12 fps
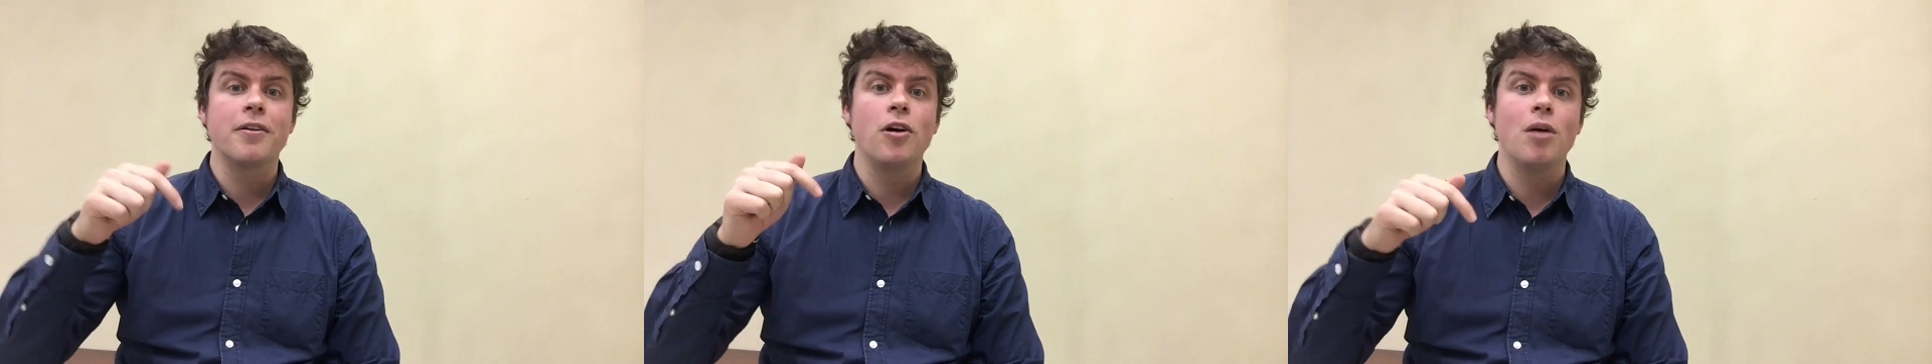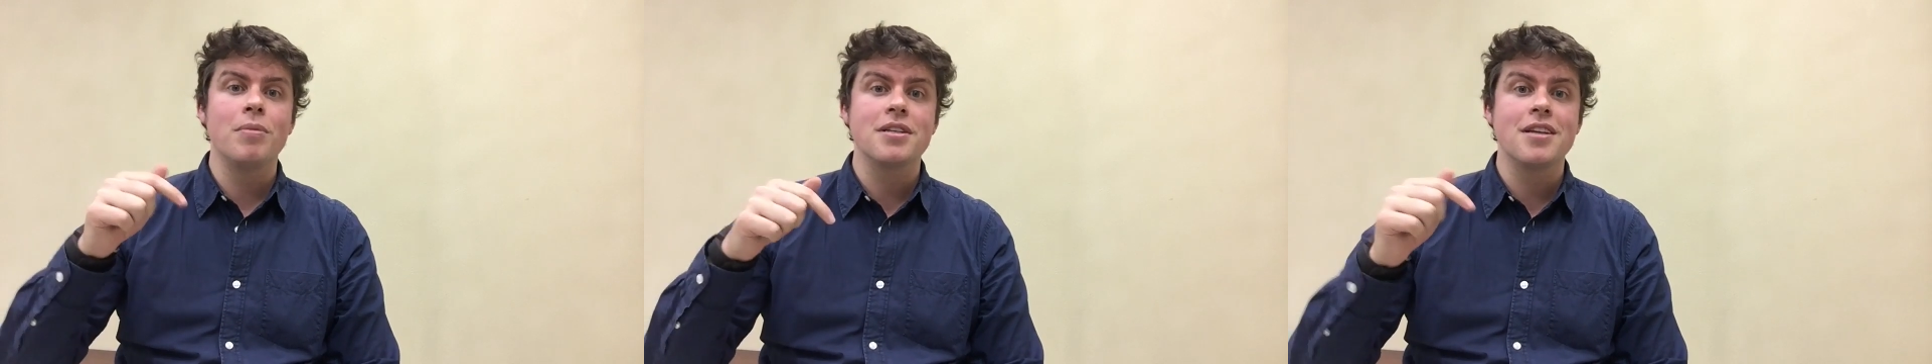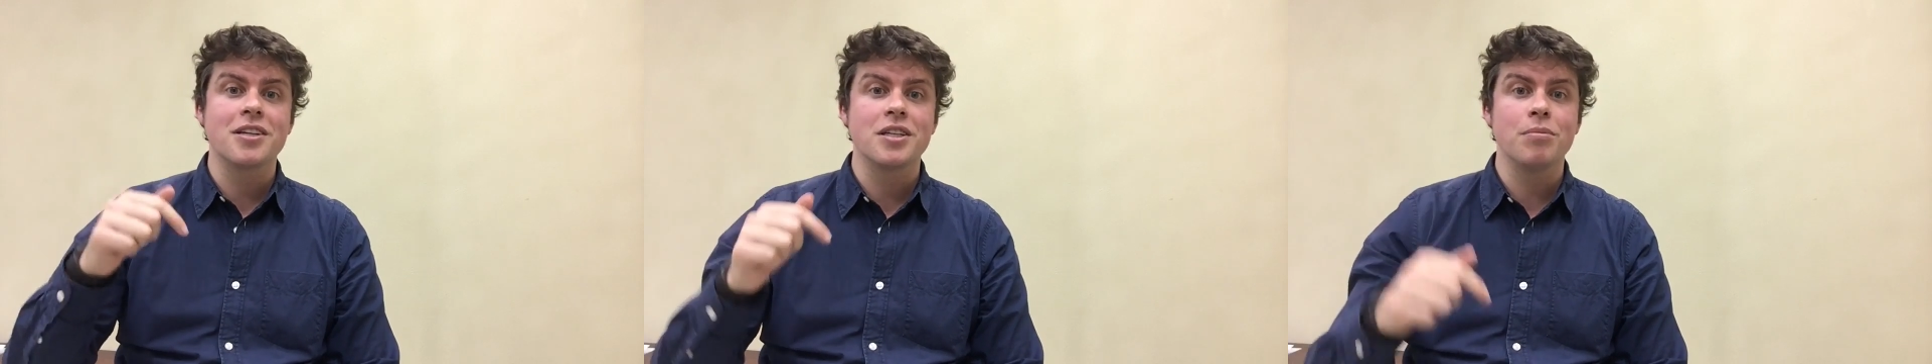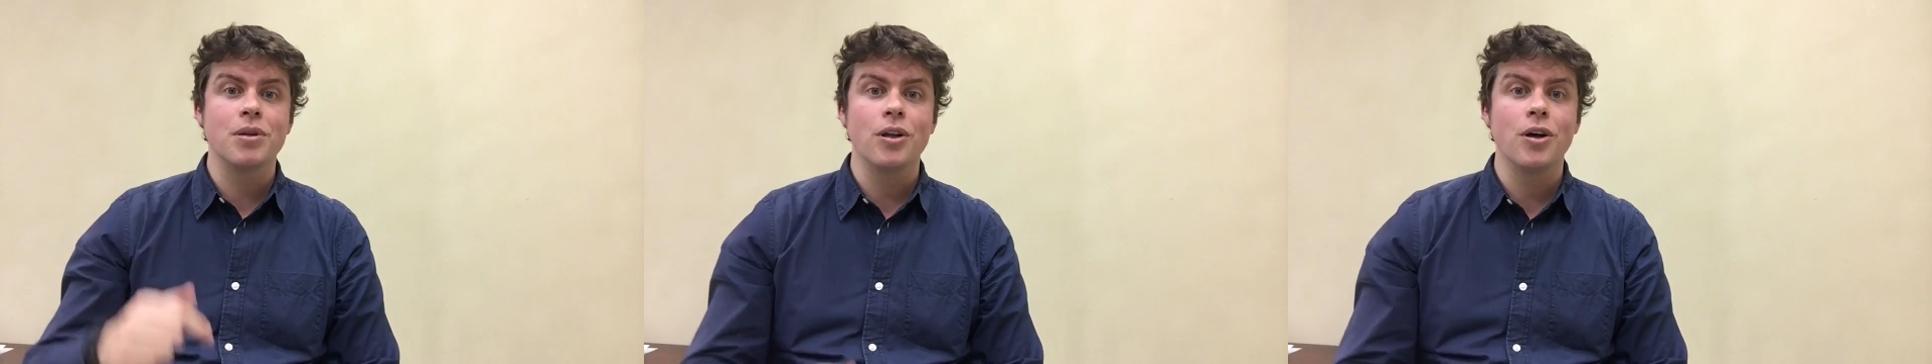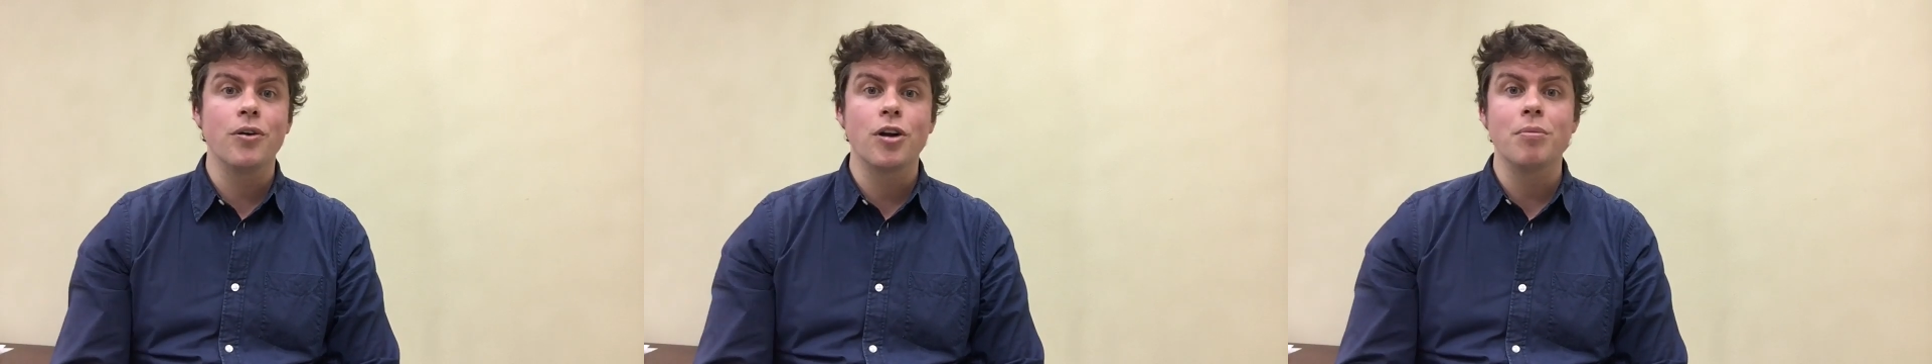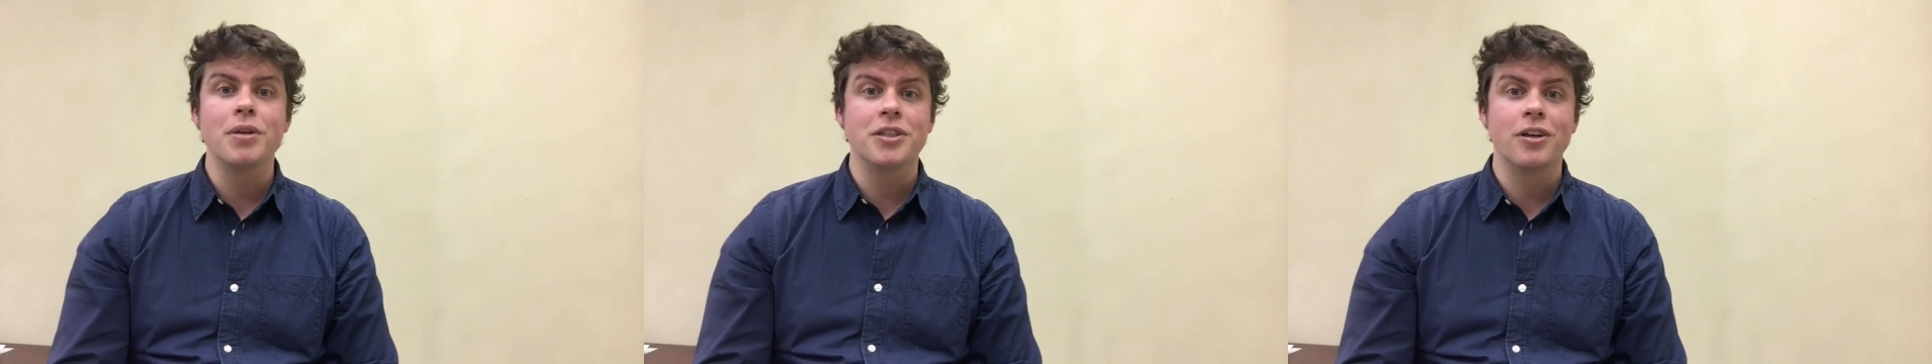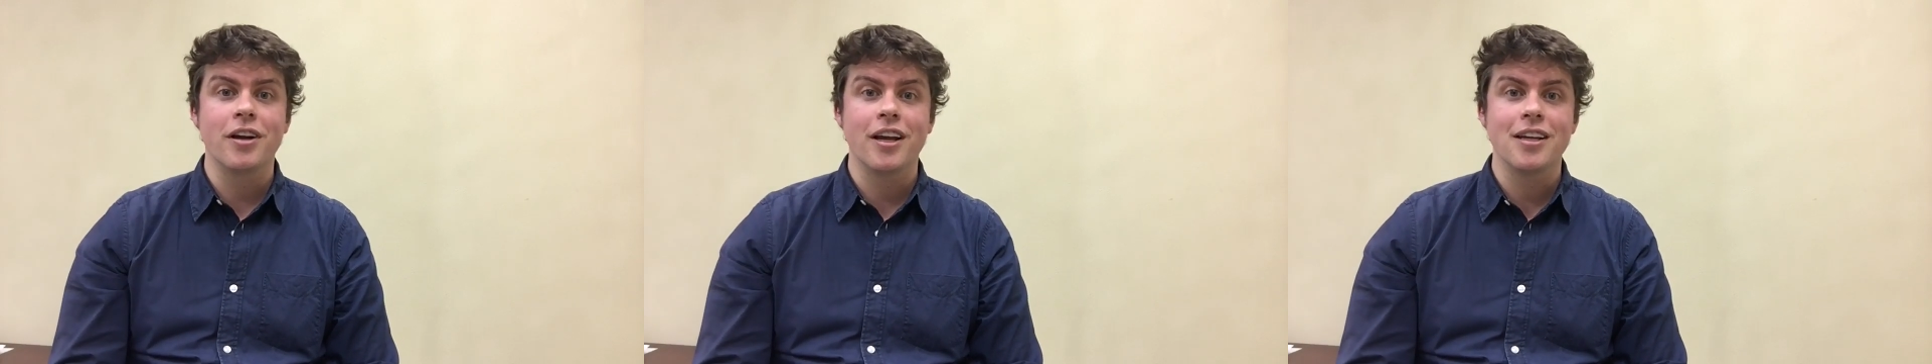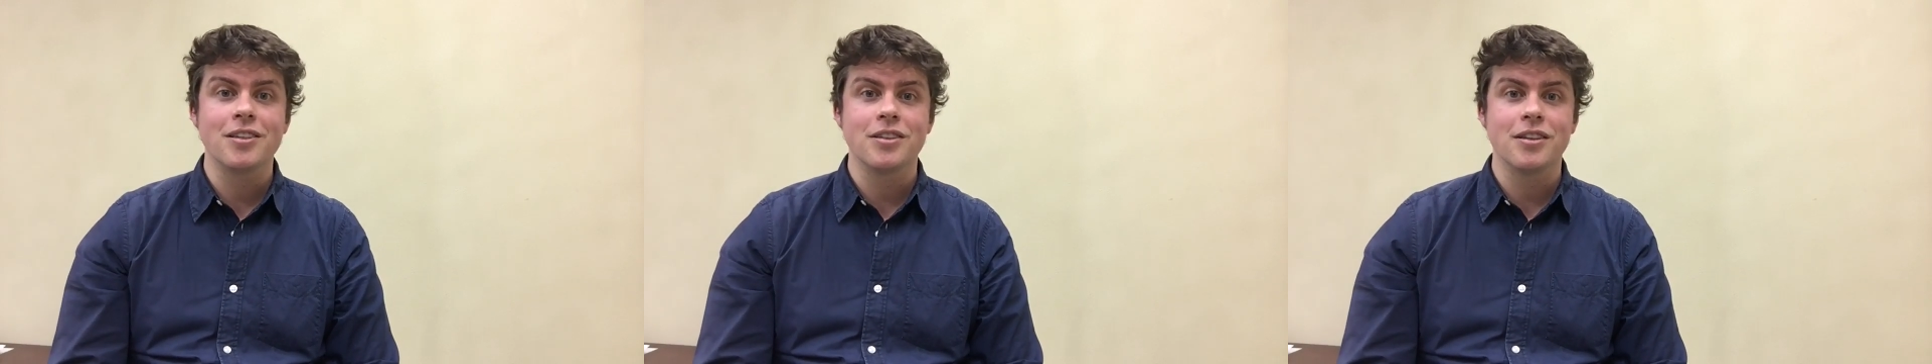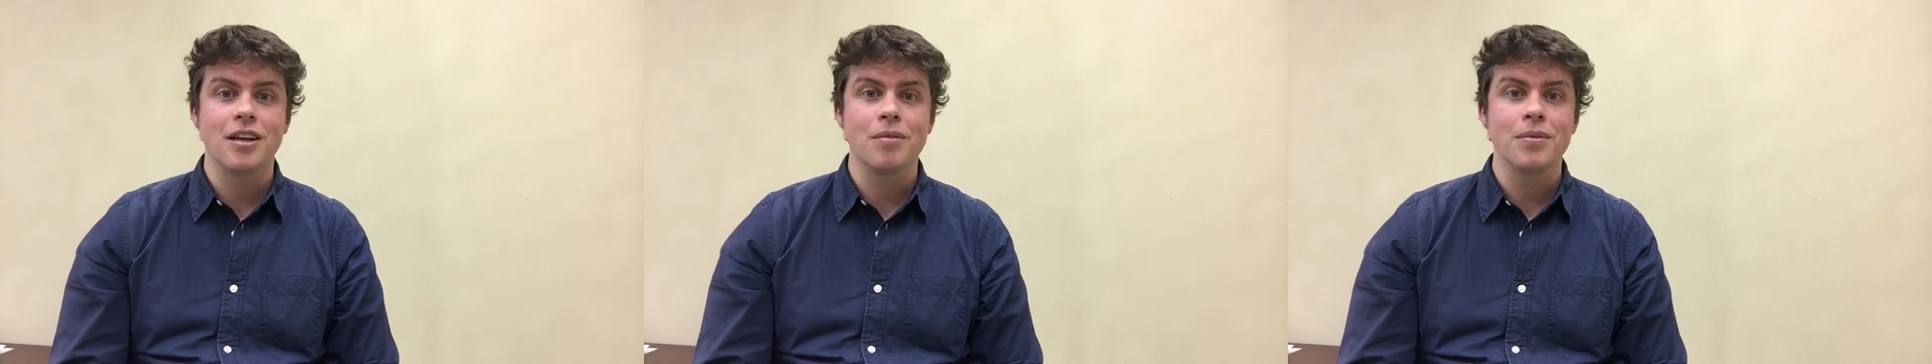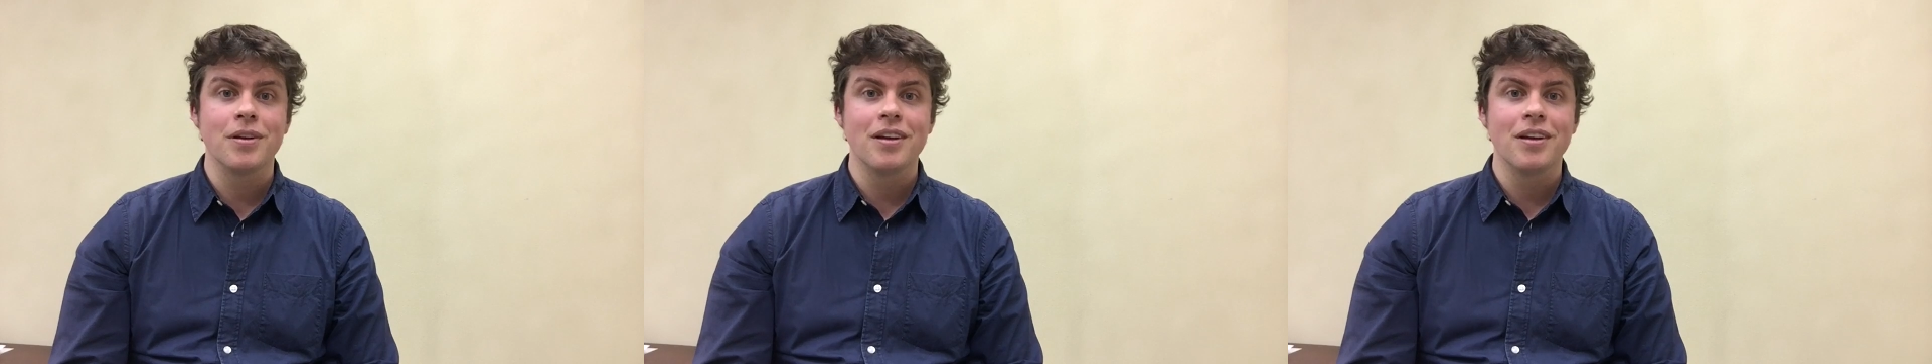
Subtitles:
comment section below and I'll be sure to answer them.